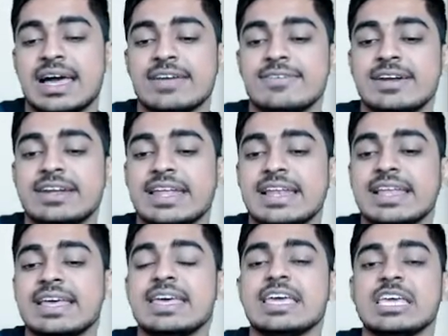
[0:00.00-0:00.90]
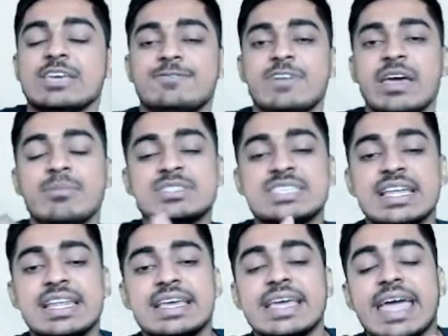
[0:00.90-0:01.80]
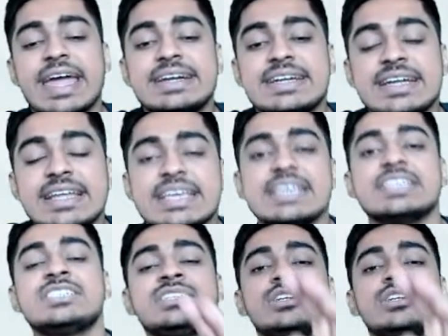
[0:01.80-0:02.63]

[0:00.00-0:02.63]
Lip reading: I will tell, if I am selling at least